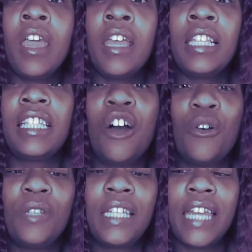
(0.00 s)

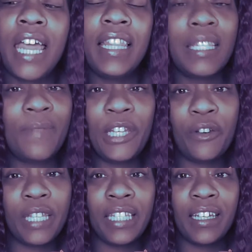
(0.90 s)
So today this
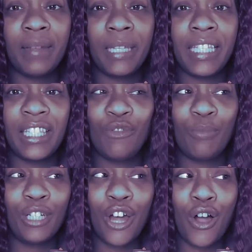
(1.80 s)
video isn't going to be
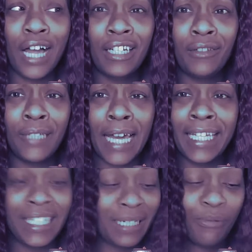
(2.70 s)
super long. I know you like
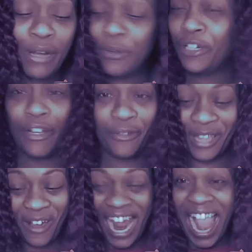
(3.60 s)
get to the point. What are
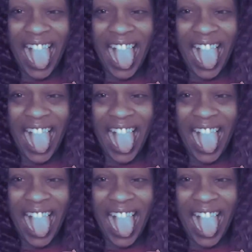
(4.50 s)
those? Okay.